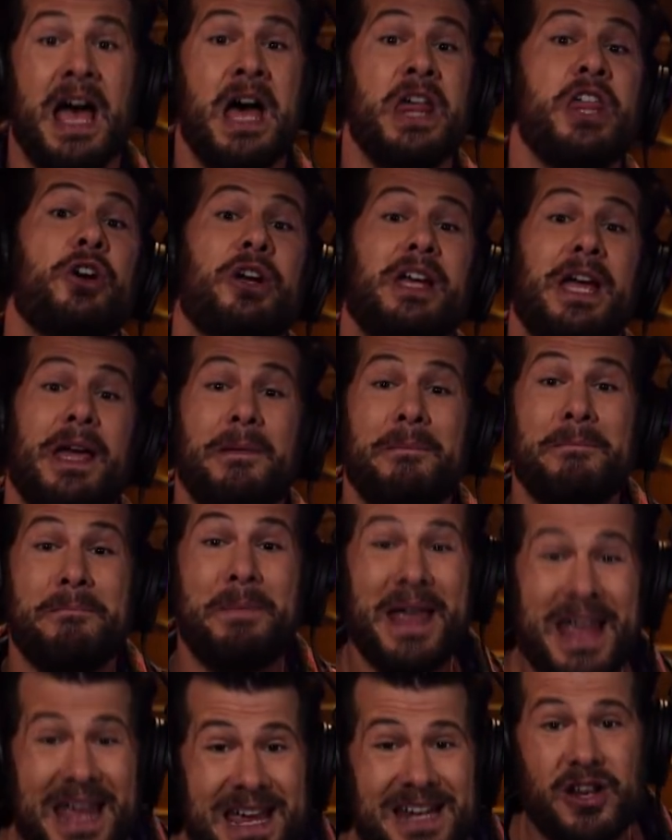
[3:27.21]
There can
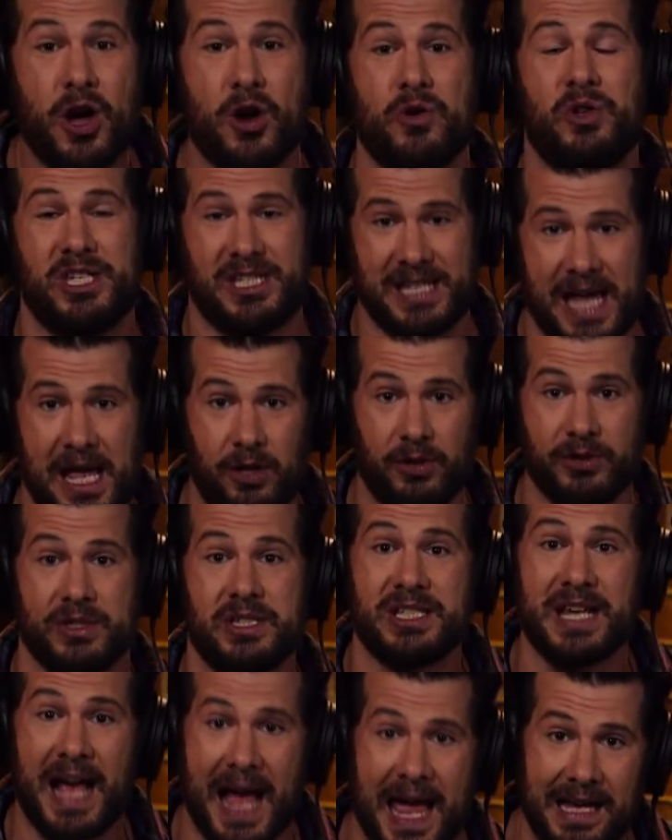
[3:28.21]
be no settled
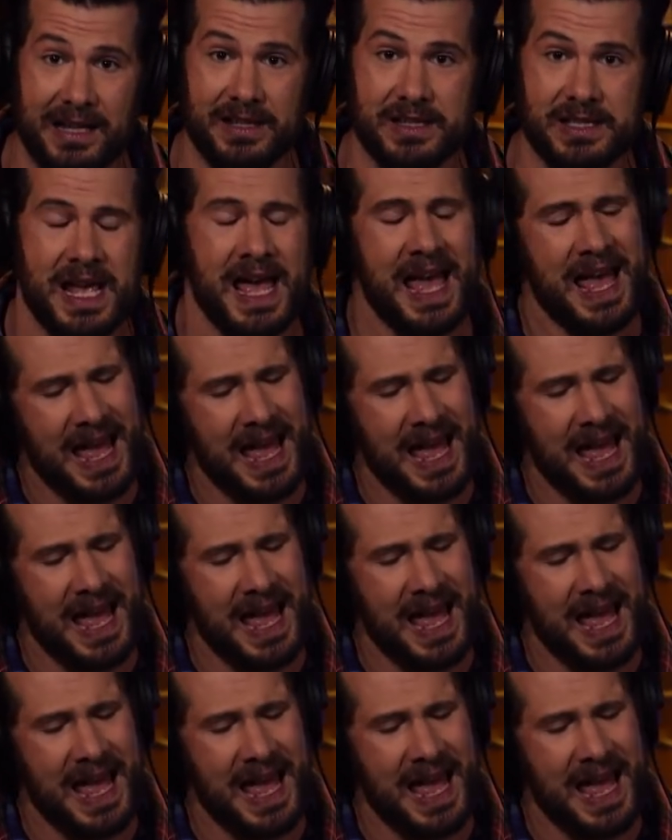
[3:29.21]
science.